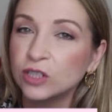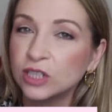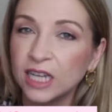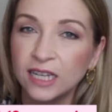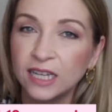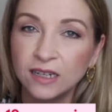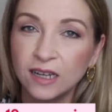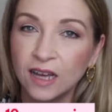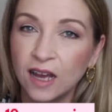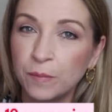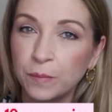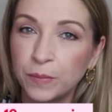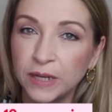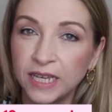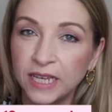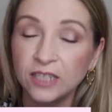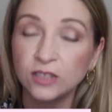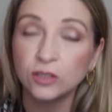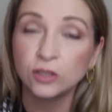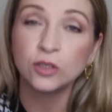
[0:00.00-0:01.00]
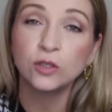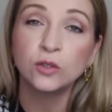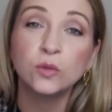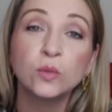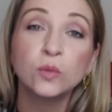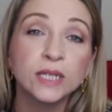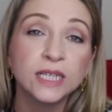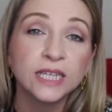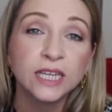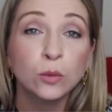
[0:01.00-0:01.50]
10 companies you
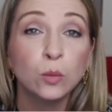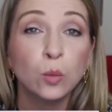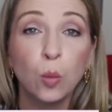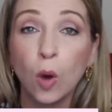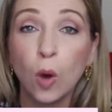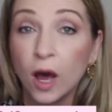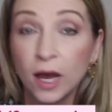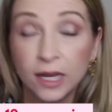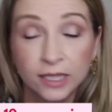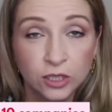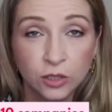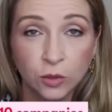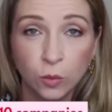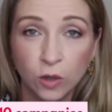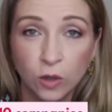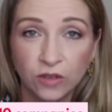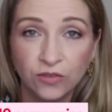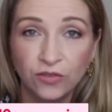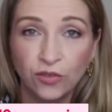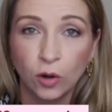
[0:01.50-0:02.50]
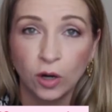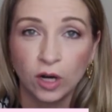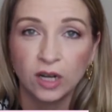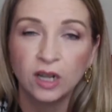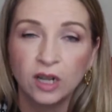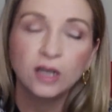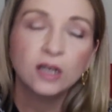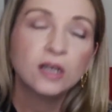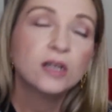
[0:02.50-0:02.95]
really want to work for.